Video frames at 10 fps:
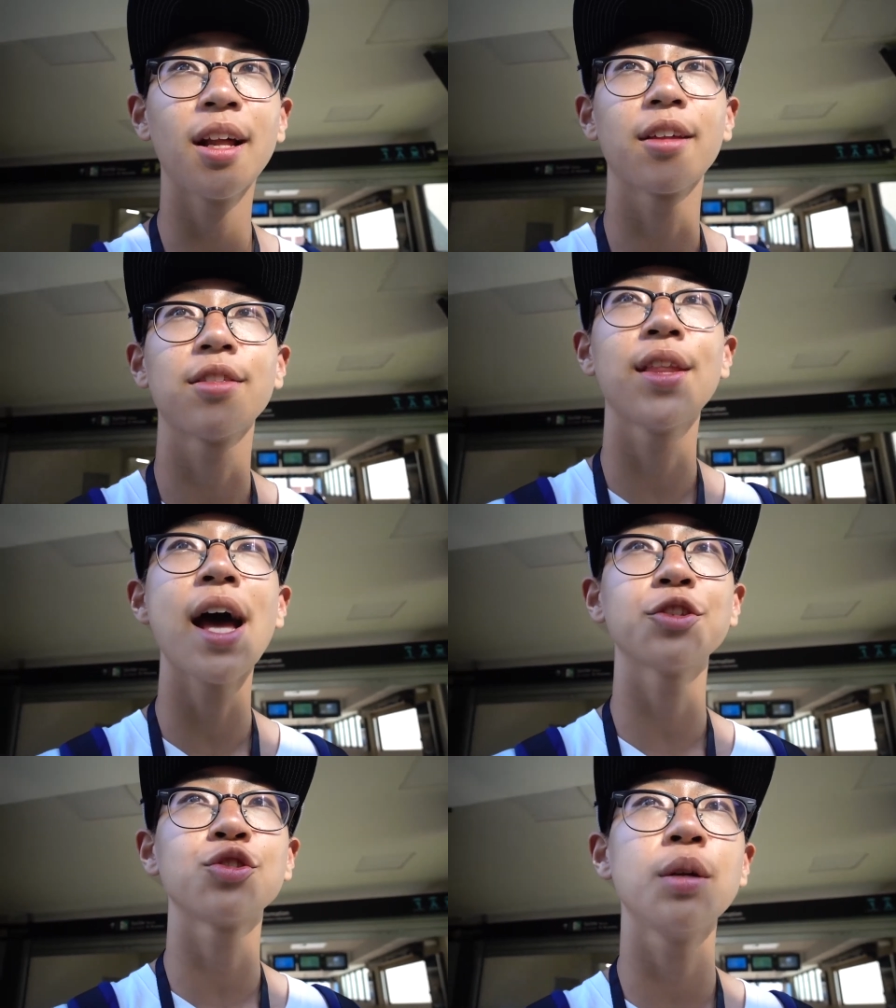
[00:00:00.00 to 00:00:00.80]
like
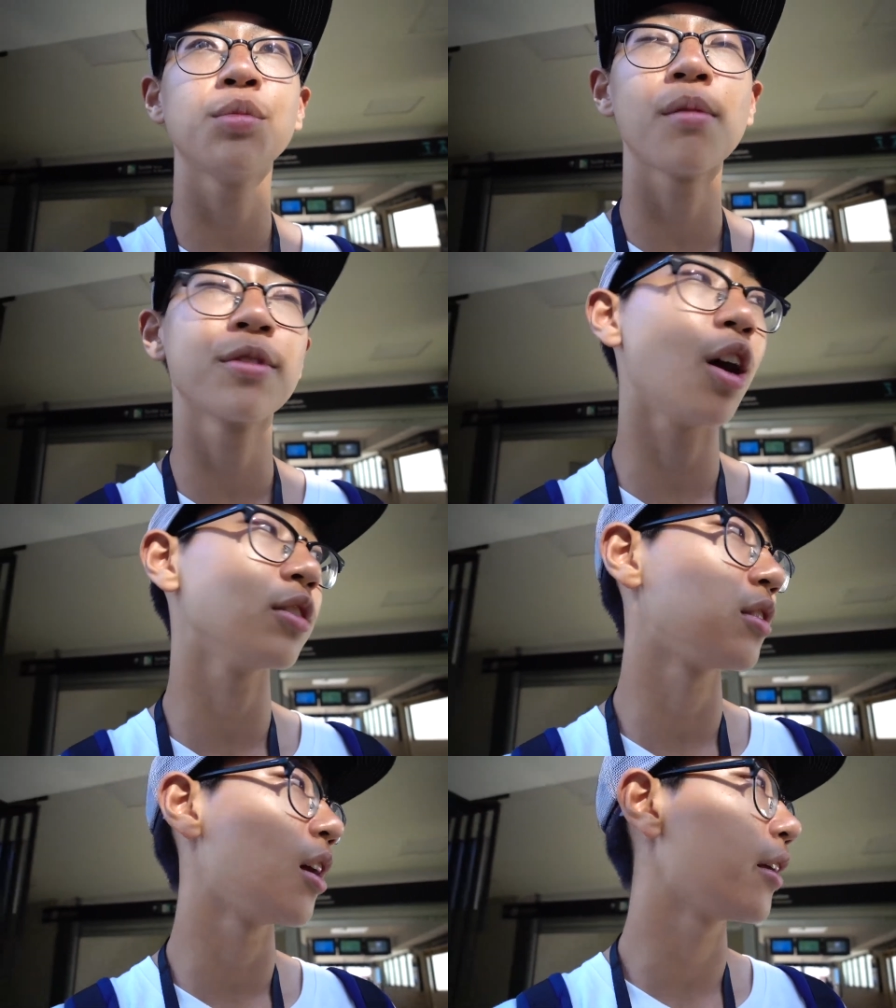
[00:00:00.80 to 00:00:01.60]
that train probably
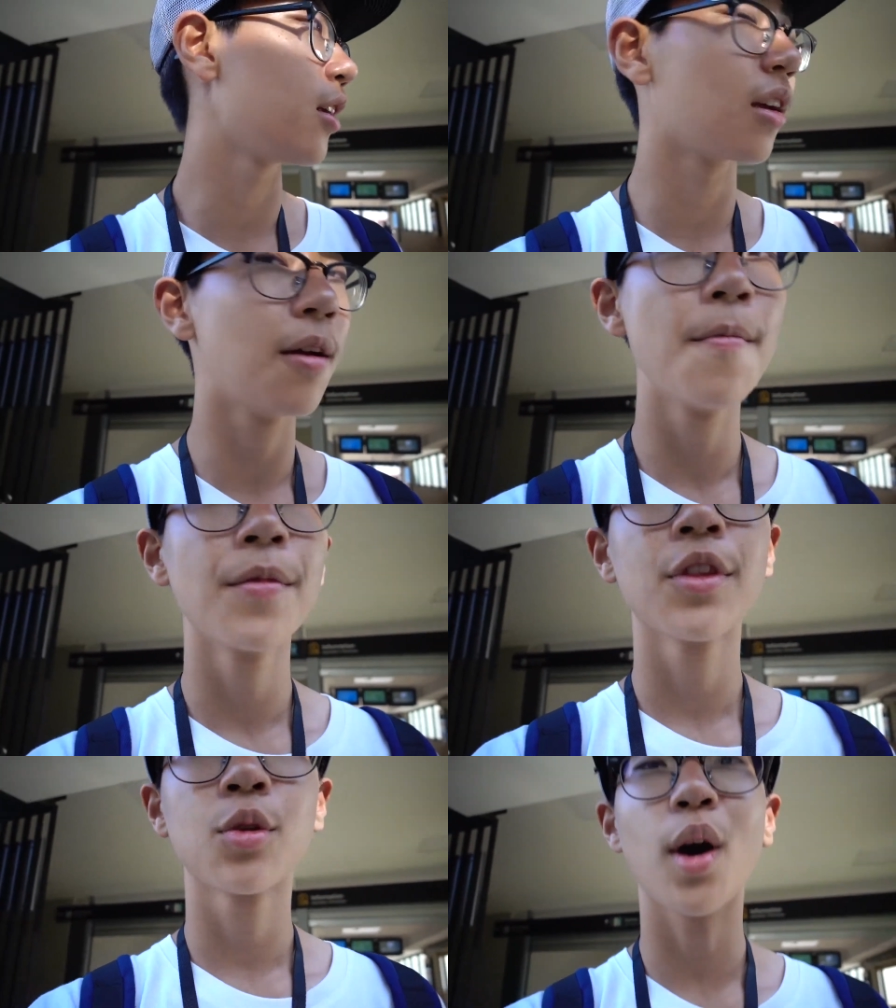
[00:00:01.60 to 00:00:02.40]
cost like
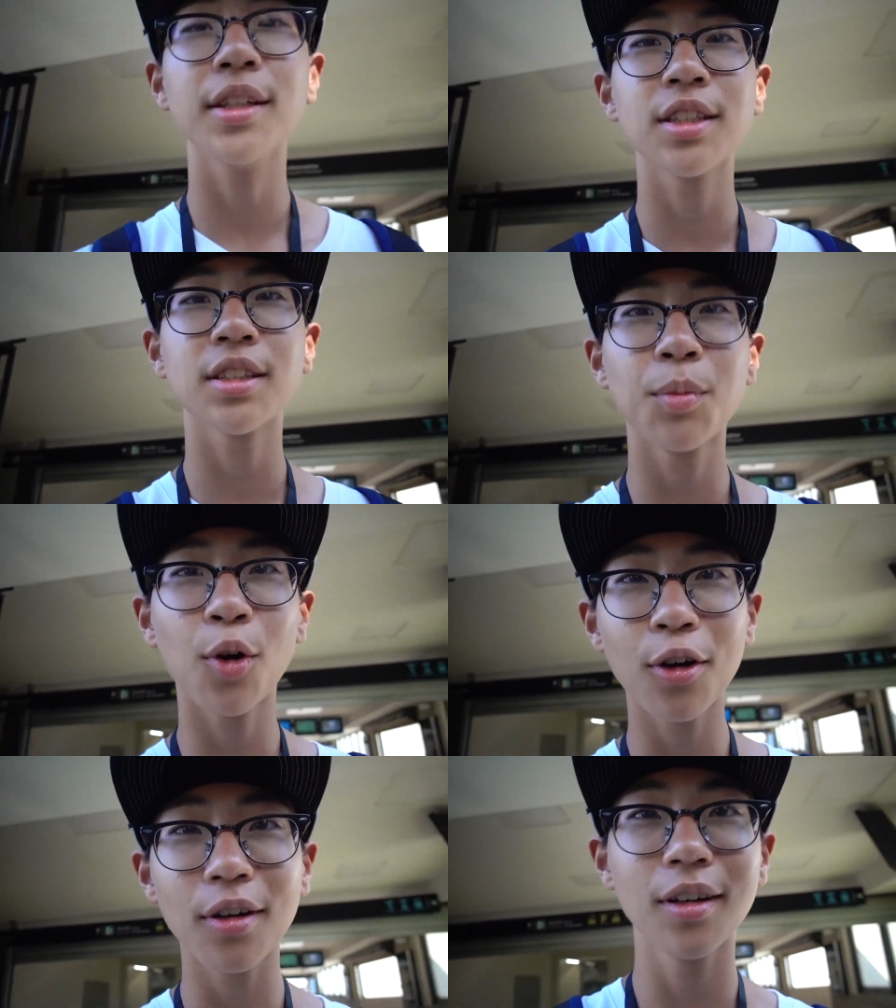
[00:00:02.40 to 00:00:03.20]
twice as
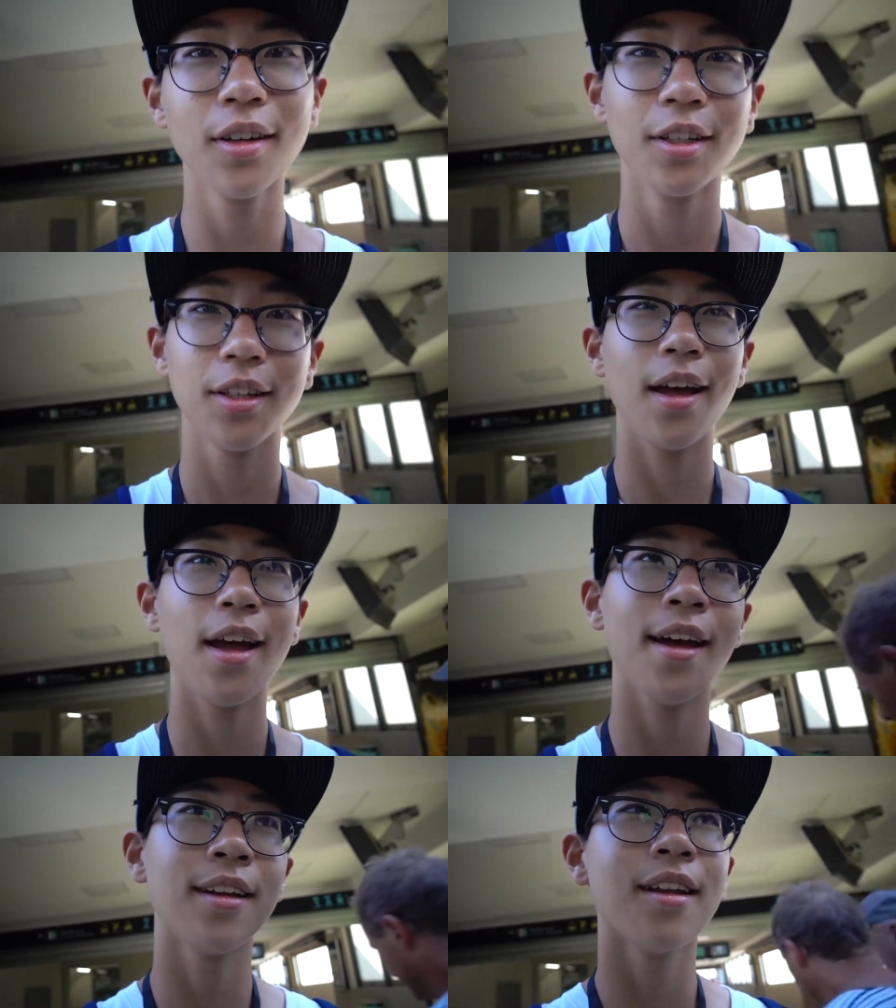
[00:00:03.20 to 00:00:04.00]
more
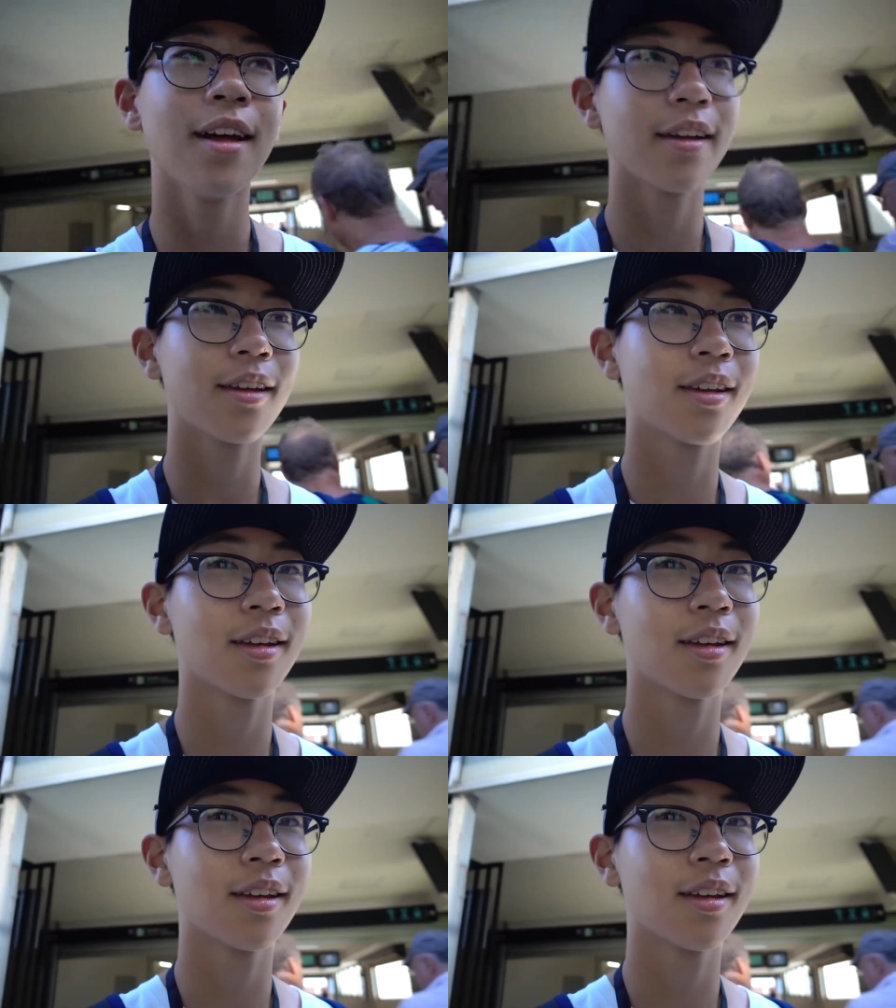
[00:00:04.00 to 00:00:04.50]
and like